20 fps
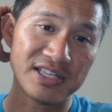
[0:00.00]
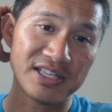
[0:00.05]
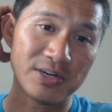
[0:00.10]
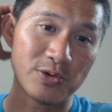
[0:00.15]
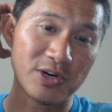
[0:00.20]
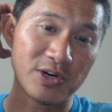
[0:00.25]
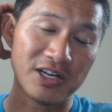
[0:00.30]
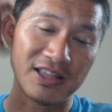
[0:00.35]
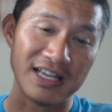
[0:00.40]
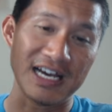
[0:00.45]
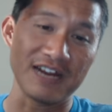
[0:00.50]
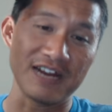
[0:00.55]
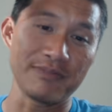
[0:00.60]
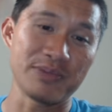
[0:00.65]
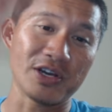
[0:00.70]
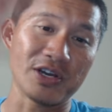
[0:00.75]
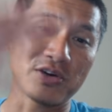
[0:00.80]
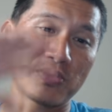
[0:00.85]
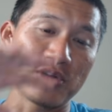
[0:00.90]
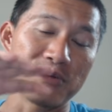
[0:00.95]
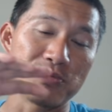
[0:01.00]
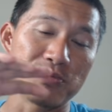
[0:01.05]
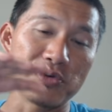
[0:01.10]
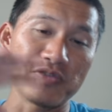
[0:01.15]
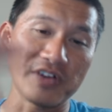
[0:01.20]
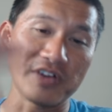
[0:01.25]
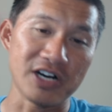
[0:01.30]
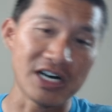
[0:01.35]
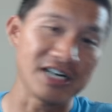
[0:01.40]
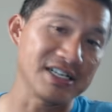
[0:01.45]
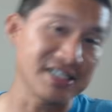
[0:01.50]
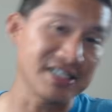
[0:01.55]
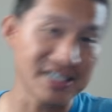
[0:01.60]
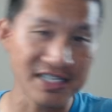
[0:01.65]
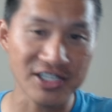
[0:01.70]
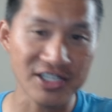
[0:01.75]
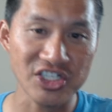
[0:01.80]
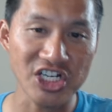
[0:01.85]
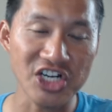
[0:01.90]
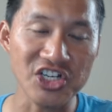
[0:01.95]
there were a lot of Bitcoin moving onto the
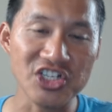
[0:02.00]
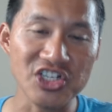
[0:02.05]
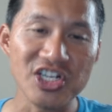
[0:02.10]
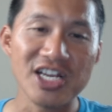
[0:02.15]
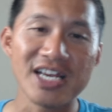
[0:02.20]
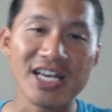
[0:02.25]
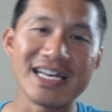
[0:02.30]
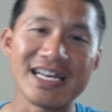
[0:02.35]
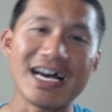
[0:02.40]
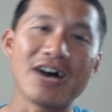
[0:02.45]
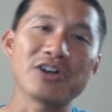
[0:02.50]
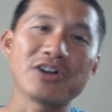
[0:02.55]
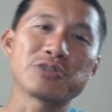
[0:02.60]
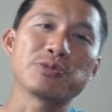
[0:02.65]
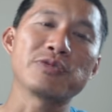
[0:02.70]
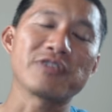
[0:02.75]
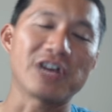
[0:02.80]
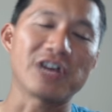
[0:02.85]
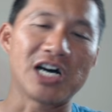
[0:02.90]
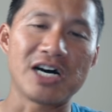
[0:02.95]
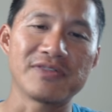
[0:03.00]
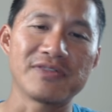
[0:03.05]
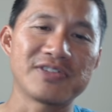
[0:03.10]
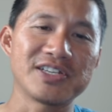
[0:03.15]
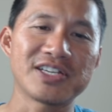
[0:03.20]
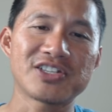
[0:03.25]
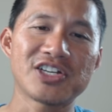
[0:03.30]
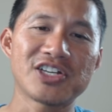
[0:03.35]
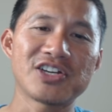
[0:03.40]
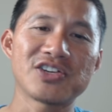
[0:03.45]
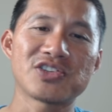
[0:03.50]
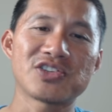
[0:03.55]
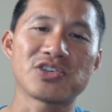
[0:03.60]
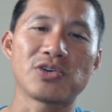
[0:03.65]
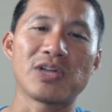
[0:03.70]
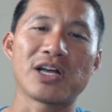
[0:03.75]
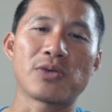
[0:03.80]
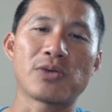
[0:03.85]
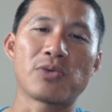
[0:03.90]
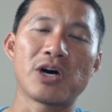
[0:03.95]
exchanges. Now it's moving off the exchanges.
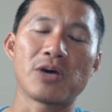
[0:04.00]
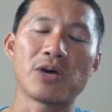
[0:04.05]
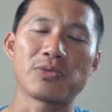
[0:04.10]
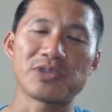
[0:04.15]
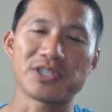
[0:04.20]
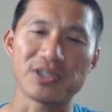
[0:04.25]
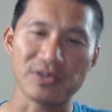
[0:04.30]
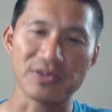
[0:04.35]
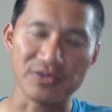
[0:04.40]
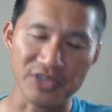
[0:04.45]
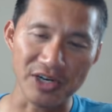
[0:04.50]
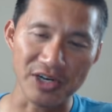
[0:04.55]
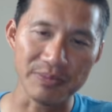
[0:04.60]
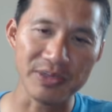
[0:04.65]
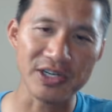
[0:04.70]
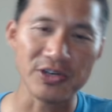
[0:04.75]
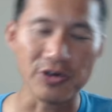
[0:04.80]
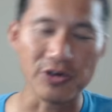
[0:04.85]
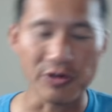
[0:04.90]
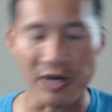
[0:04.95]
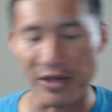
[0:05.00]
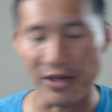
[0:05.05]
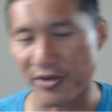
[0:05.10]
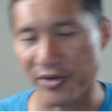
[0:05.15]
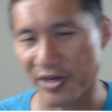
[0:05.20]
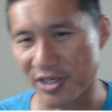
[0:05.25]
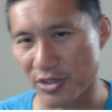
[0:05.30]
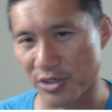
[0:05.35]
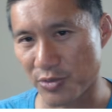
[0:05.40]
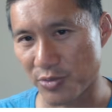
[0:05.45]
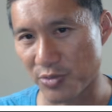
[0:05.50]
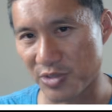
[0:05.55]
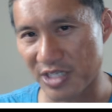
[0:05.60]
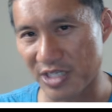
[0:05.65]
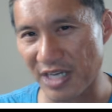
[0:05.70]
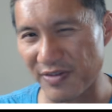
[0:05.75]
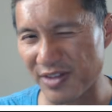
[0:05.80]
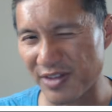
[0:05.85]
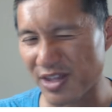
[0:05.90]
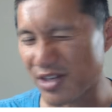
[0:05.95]
So like while we're still dumping to around 32.7,
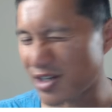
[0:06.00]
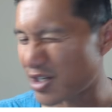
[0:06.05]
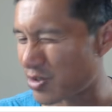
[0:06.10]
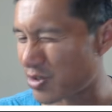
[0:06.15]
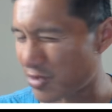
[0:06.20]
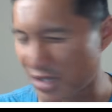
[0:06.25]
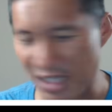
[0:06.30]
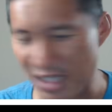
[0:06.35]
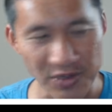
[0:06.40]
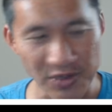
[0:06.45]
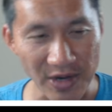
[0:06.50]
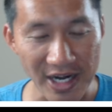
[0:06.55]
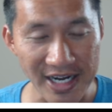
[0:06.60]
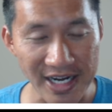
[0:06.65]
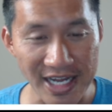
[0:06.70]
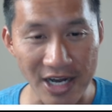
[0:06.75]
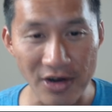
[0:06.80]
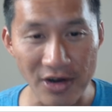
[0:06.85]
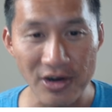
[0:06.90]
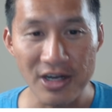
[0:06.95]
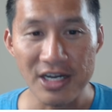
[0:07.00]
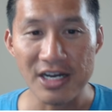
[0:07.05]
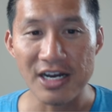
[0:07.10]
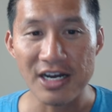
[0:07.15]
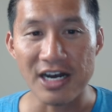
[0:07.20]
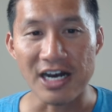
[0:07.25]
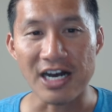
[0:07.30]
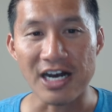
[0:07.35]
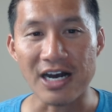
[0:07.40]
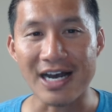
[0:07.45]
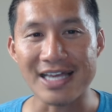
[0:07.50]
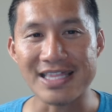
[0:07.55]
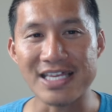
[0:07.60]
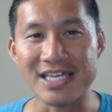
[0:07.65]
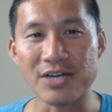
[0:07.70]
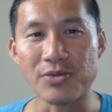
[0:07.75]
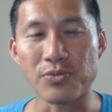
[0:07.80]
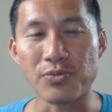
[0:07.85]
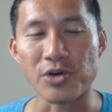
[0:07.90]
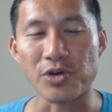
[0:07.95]
32.6 right now, I
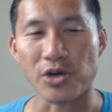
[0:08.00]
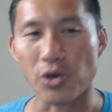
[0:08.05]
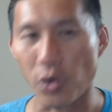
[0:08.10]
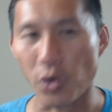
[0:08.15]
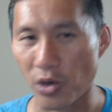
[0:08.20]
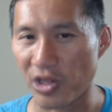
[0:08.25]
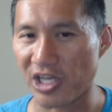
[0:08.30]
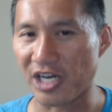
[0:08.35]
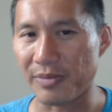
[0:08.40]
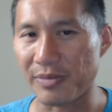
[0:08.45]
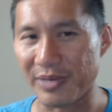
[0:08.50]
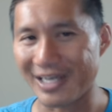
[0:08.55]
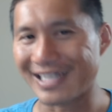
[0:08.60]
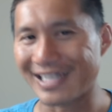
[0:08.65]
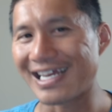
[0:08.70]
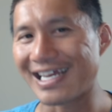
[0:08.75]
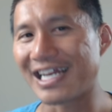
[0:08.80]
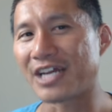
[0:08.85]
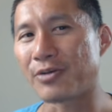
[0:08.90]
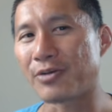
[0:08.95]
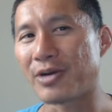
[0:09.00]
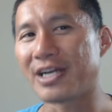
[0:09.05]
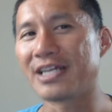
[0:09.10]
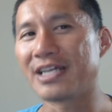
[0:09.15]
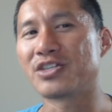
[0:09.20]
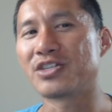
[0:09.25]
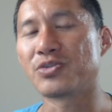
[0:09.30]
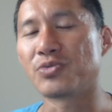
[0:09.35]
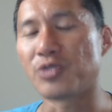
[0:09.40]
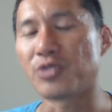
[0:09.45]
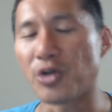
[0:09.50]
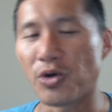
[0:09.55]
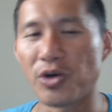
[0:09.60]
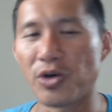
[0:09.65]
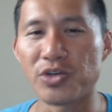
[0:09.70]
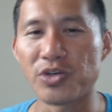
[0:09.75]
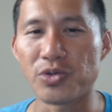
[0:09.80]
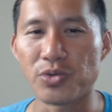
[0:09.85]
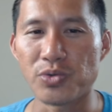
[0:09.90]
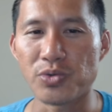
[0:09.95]
think we're coiling up and getting ready to go
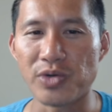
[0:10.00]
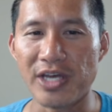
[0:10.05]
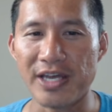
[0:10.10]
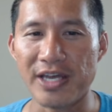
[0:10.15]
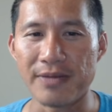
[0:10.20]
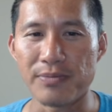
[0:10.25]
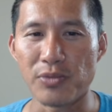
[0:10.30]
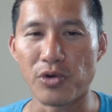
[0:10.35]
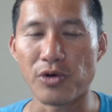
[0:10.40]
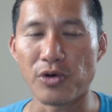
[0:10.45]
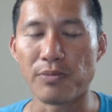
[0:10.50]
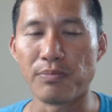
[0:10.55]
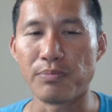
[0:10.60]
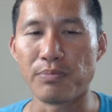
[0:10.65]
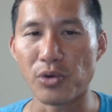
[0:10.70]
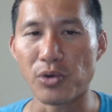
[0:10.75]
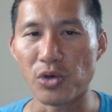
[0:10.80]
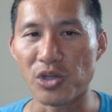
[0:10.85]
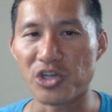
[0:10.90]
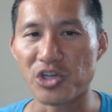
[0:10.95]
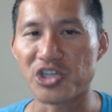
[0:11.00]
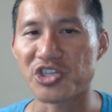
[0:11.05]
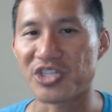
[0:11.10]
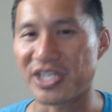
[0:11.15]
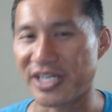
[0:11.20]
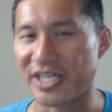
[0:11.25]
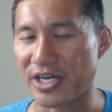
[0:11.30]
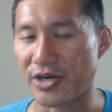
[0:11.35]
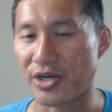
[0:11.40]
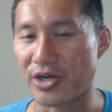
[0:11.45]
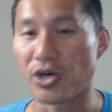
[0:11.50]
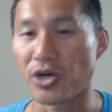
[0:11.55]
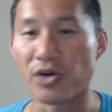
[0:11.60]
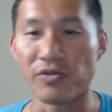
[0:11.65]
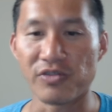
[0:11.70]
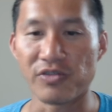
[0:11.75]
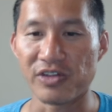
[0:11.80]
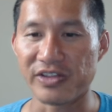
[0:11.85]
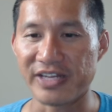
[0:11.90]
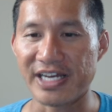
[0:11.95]
into a more bullish scenario
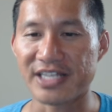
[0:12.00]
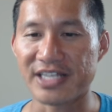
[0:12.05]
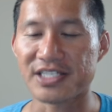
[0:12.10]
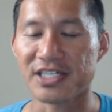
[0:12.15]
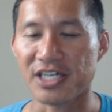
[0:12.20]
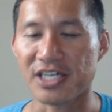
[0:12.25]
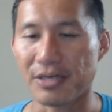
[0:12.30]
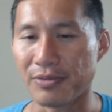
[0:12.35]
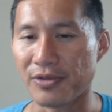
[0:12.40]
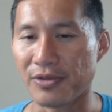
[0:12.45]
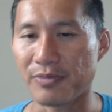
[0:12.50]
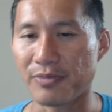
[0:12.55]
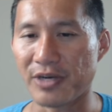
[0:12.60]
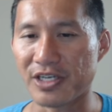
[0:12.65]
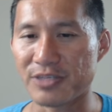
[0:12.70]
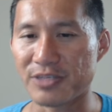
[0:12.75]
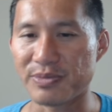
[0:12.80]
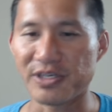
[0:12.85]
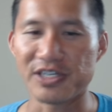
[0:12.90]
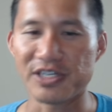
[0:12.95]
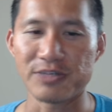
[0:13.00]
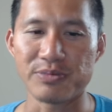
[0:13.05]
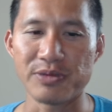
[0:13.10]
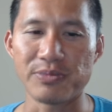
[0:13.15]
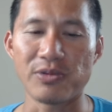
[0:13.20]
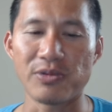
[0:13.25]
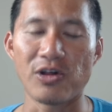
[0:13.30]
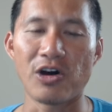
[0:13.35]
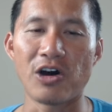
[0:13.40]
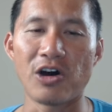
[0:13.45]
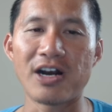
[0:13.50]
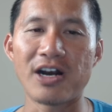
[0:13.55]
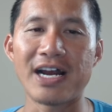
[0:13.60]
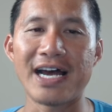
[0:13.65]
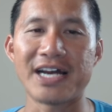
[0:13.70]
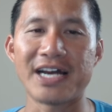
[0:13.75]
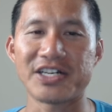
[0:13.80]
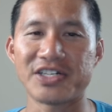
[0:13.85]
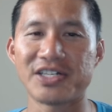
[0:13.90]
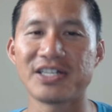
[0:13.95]
over the next couple of months because people are
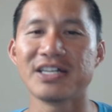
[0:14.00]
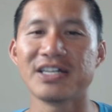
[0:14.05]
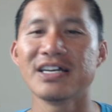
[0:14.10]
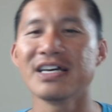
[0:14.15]
actually